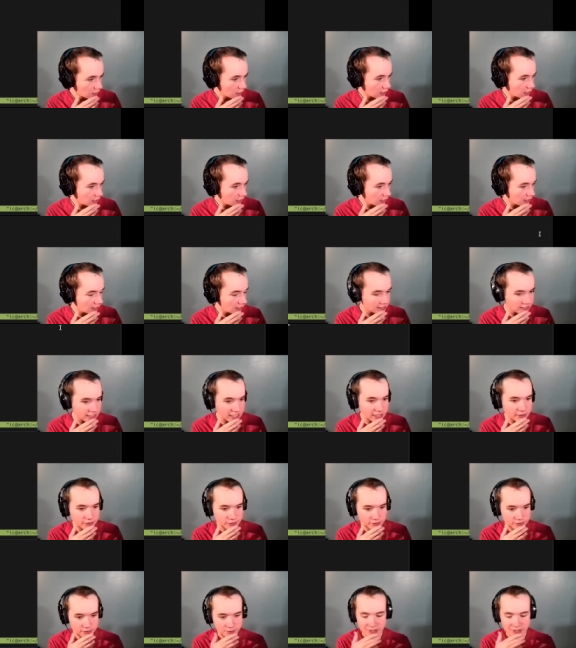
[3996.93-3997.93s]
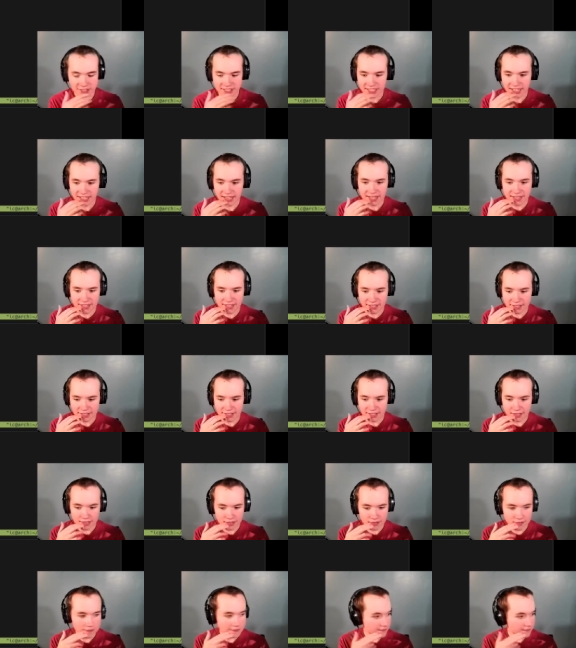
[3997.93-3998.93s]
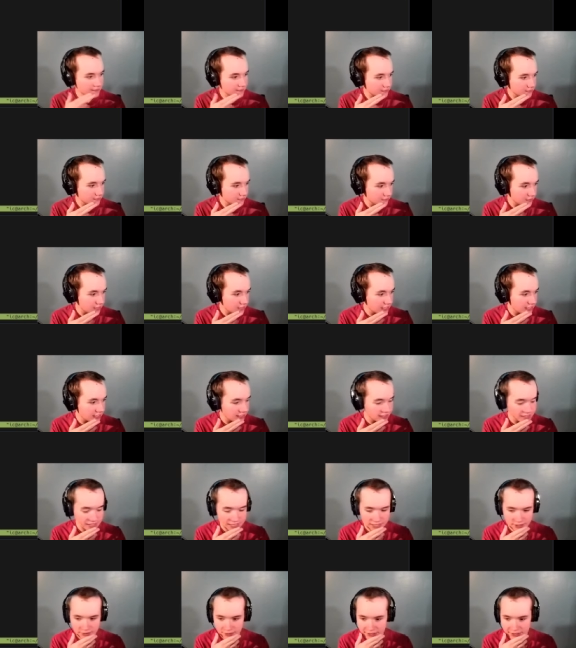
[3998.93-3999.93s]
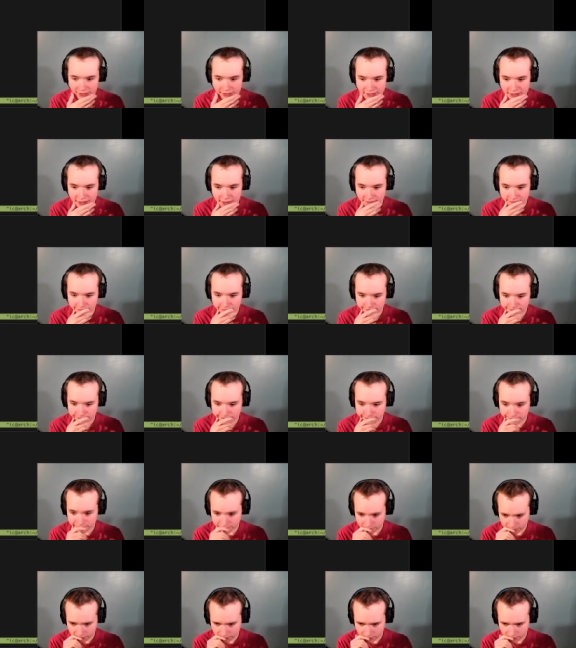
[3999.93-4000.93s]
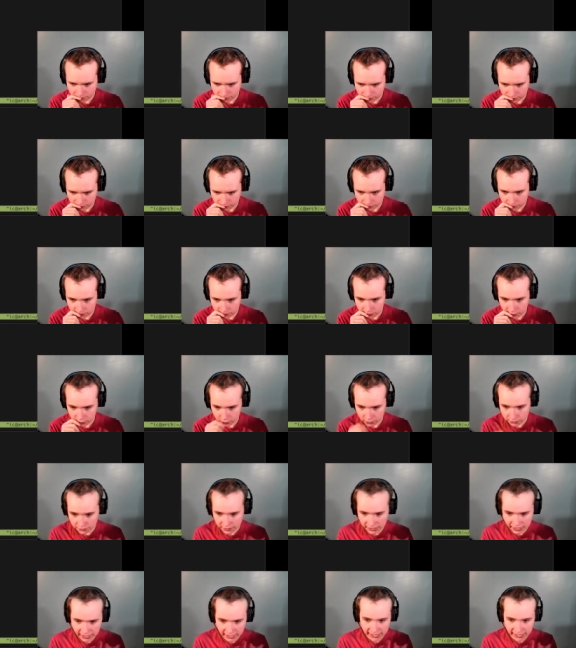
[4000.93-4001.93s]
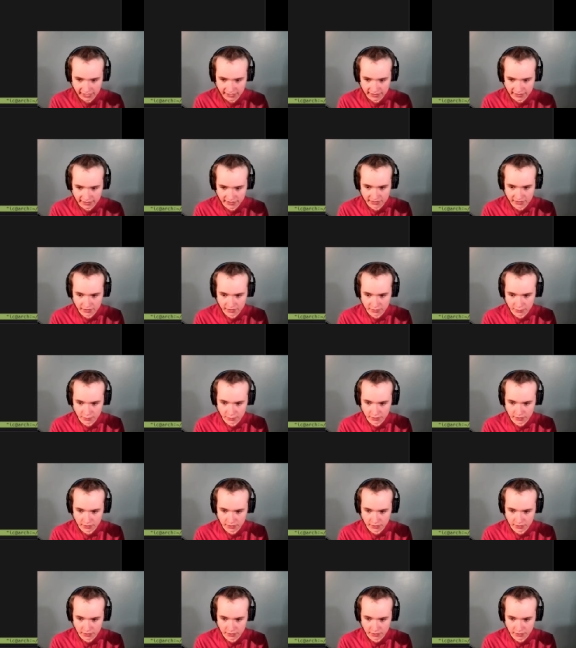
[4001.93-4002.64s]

Secrets from us, yes. Big secrets. So what if I add this as well?